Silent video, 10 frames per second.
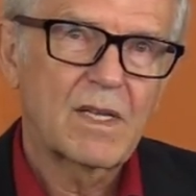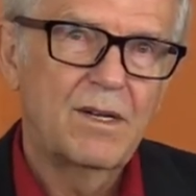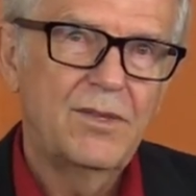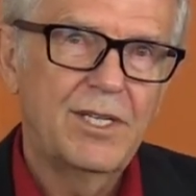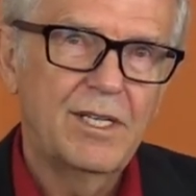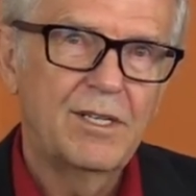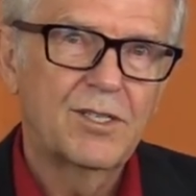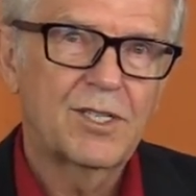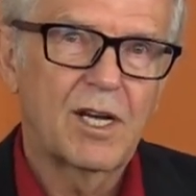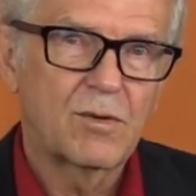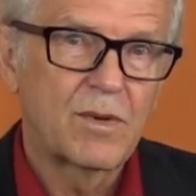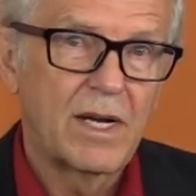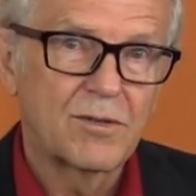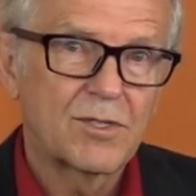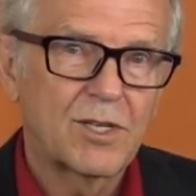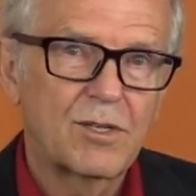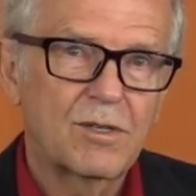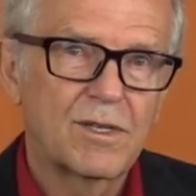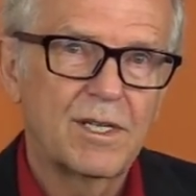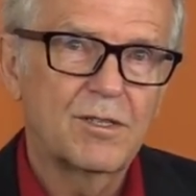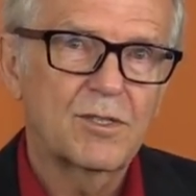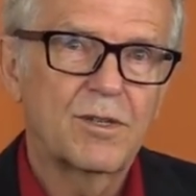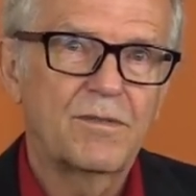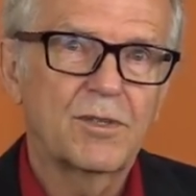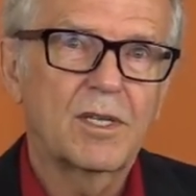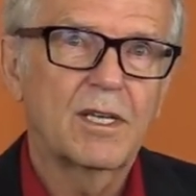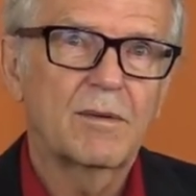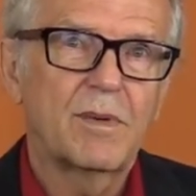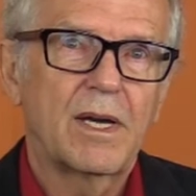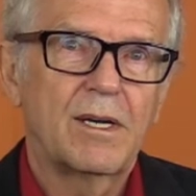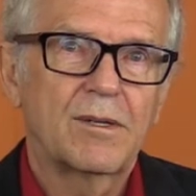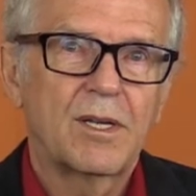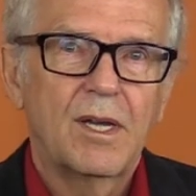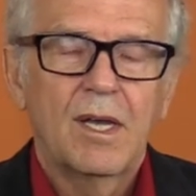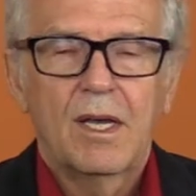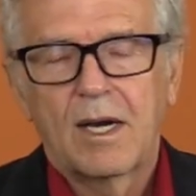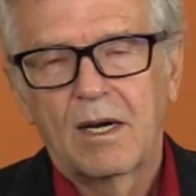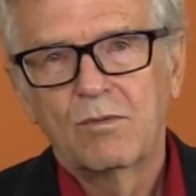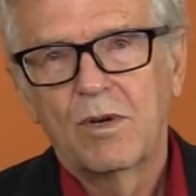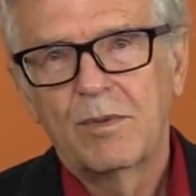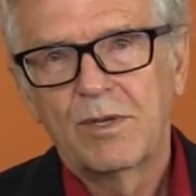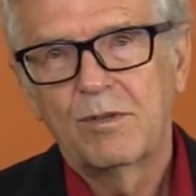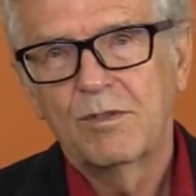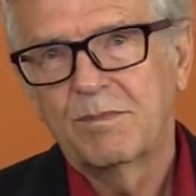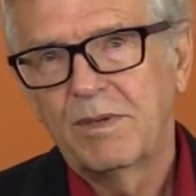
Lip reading: needs around security. So if you think about a woman who's